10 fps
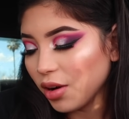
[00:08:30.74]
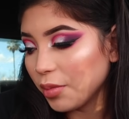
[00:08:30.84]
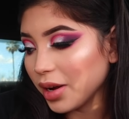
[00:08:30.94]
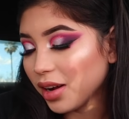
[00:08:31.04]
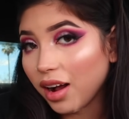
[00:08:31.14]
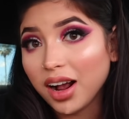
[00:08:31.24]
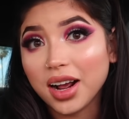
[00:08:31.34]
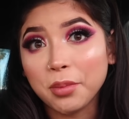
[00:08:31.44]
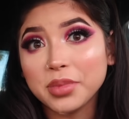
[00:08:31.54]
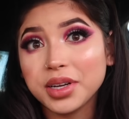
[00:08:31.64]
Oh my
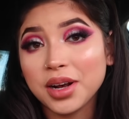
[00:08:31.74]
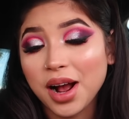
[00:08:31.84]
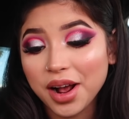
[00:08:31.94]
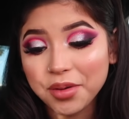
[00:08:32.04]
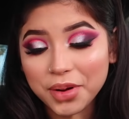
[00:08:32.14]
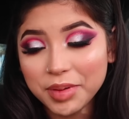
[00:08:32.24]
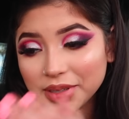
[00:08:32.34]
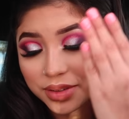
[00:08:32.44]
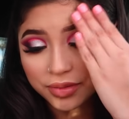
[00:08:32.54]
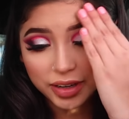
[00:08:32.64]
god, I'm tired. Why am I
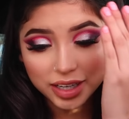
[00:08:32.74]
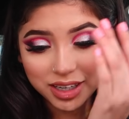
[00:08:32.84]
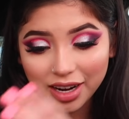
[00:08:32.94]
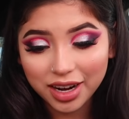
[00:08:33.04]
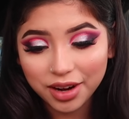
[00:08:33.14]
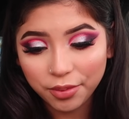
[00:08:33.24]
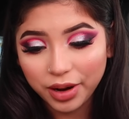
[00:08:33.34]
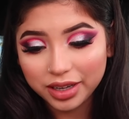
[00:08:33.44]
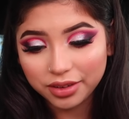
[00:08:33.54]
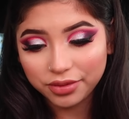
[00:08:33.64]
so fucking tired? I need to
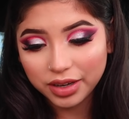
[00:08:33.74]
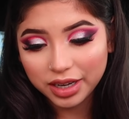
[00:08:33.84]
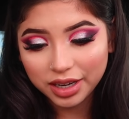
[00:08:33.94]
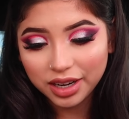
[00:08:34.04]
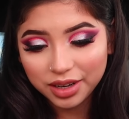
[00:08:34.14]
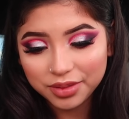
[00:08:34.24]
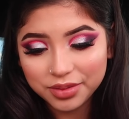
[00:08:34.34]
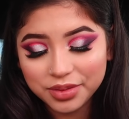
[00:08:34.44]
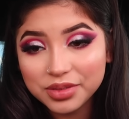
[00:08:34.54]
wake the fuck up.